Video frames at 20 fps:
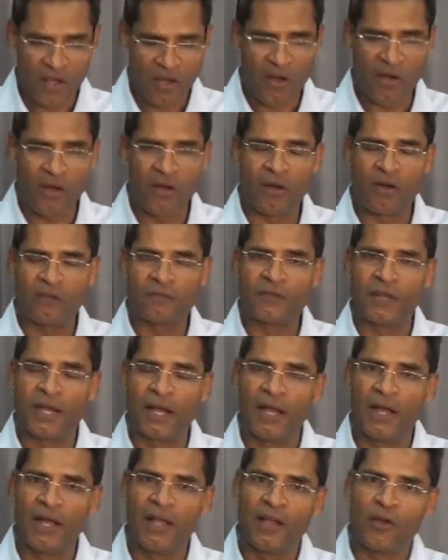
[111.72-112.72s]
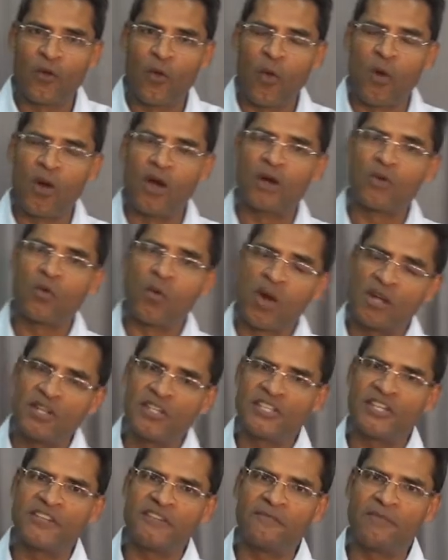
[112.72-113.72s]
of
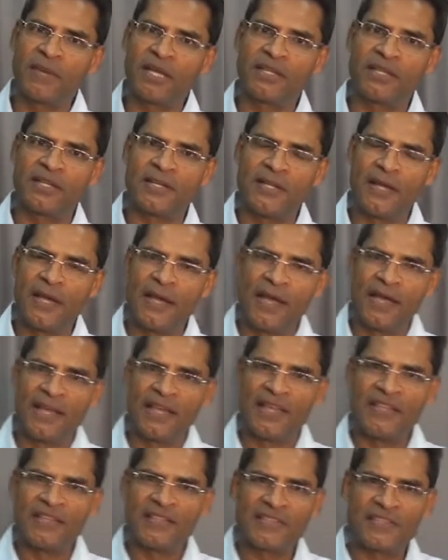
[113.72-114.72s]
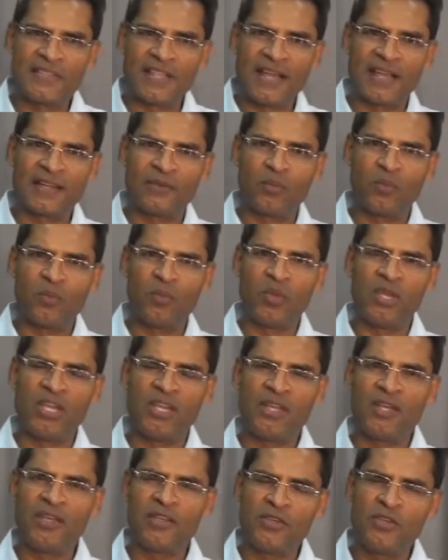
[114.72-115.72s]
quantitative method is that we
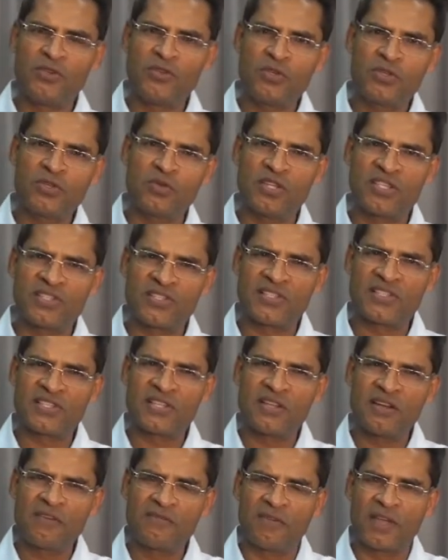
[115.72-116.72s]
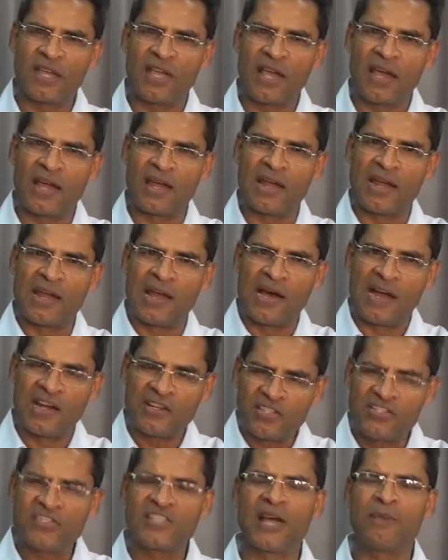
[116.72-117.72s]
usually survey a
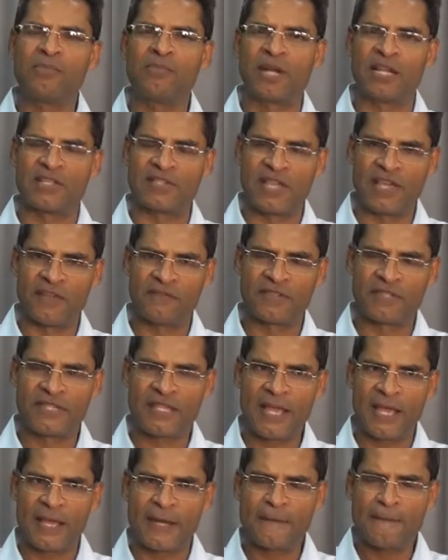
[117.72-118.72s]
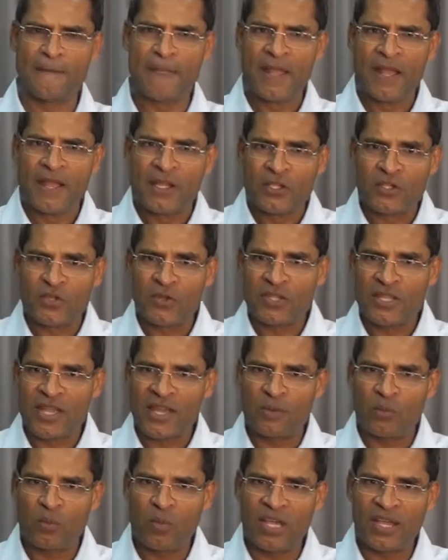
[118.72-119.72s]
large sample, as I have said, so
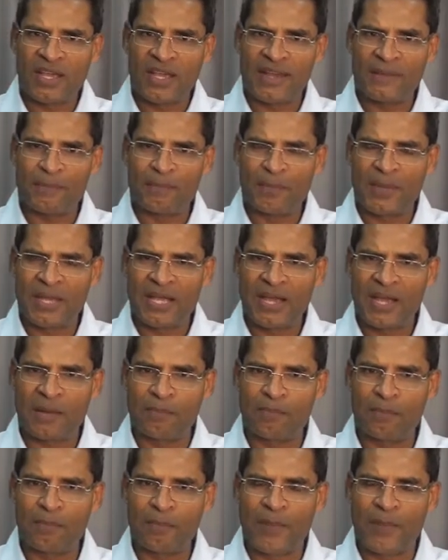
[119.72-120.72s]
that we can pick up